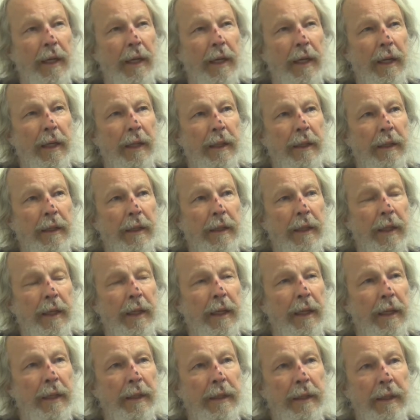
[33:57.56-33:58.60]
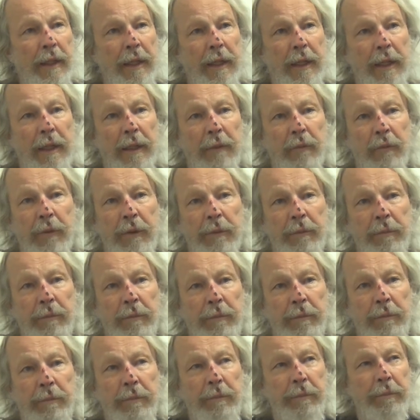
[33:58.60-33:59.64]
and and and we,
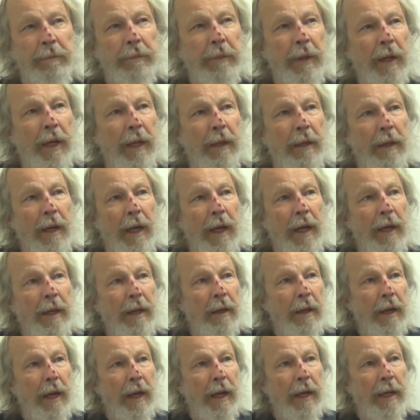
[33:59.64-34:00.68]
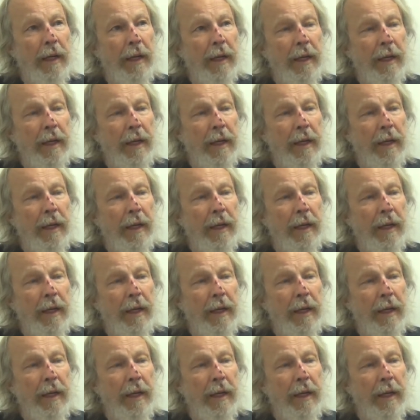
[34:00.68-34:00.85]
I I,